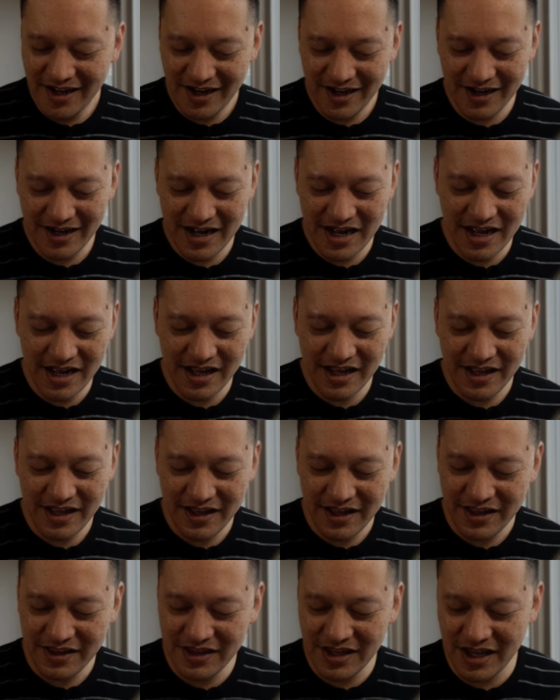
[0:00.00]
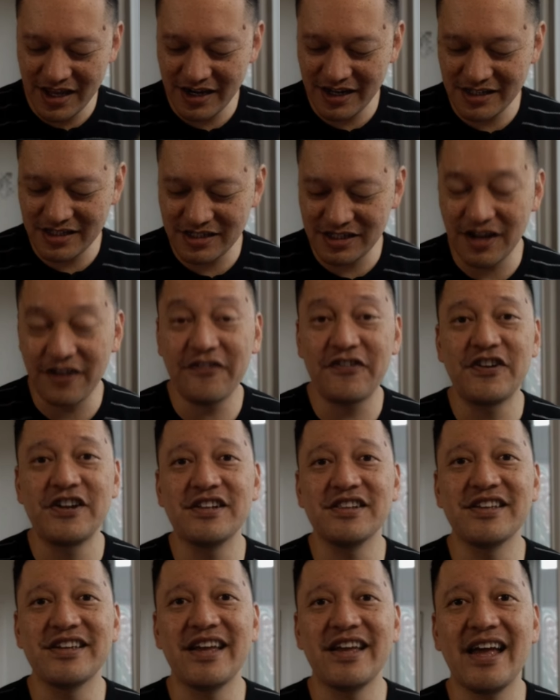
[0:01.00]
uh, then it's
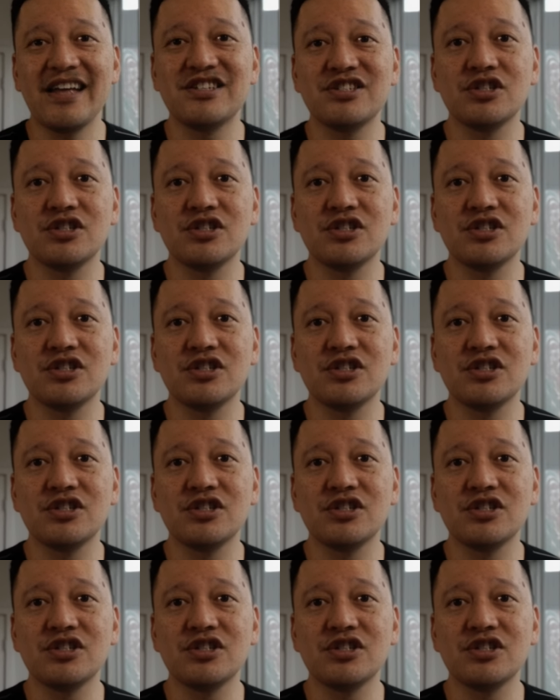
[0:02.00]
definitely a